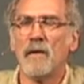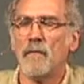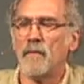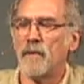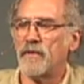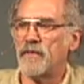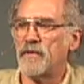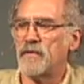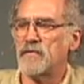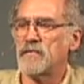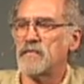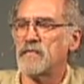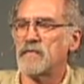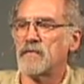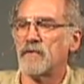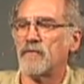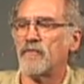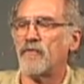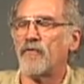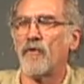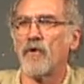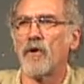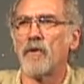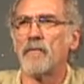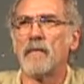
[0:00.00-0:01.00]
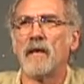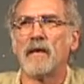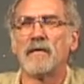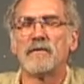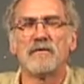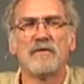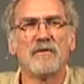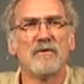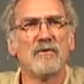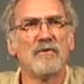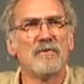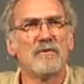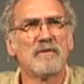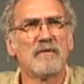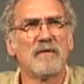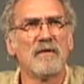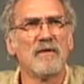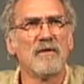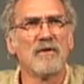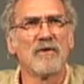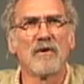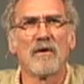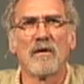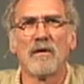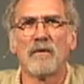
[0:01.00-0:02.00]
But this is a form that's used in
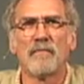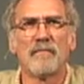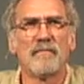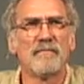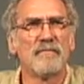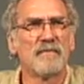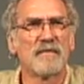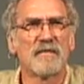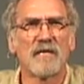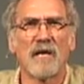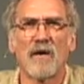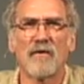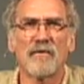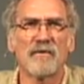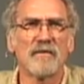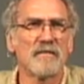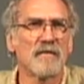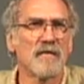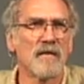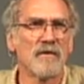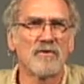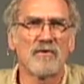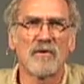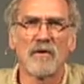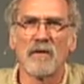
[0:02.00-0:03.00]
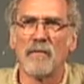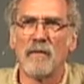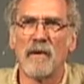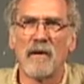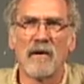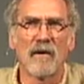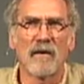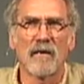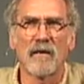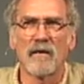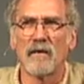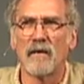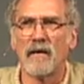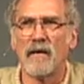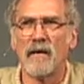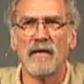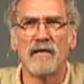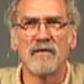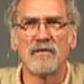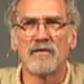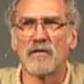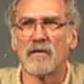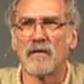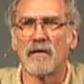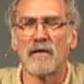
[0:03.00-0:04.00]
Europe, South and Central America,
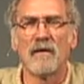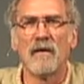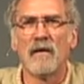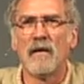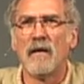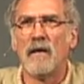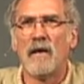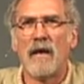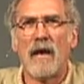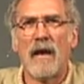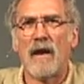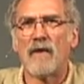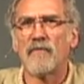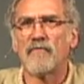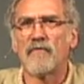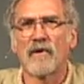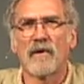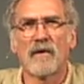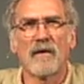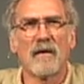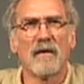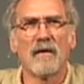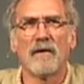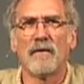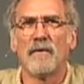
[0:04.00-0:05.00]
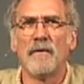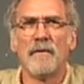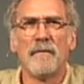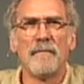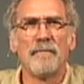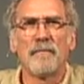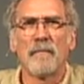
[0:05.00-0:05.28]
Asia, Africa,